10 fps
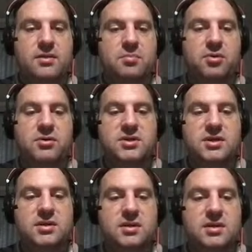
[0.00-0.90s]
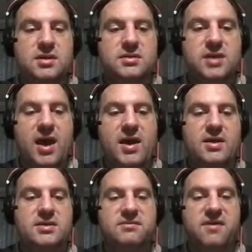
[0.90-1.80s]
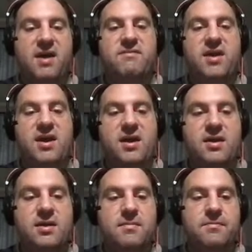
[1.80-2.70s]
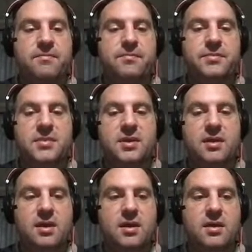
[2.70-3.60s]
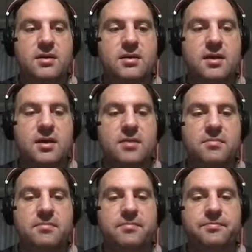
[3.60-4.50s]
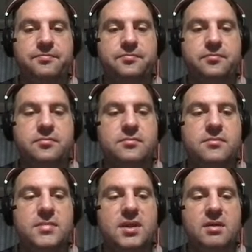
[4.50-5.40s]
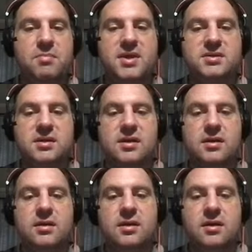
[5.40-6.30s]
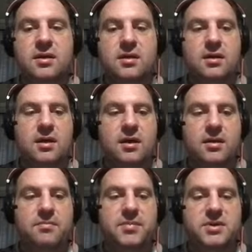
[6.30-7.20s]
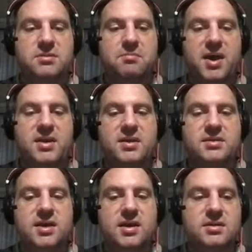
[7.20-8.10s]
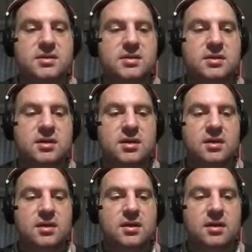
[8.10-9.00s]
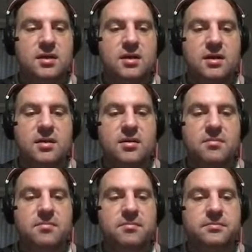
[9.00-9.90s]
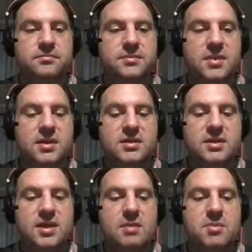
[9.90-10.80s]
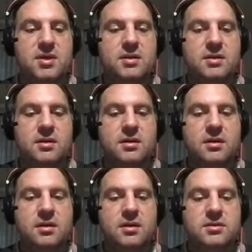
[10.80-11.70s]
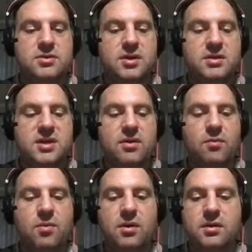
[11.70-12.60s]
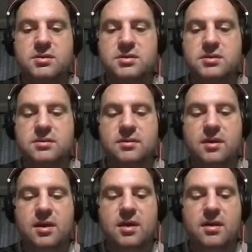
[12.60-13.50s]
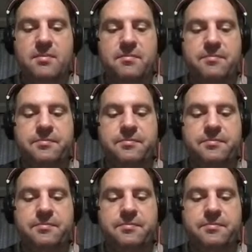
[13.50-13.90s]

protein is INS5A, and basically there's a binding site and a DNA bend. So here's how it works. So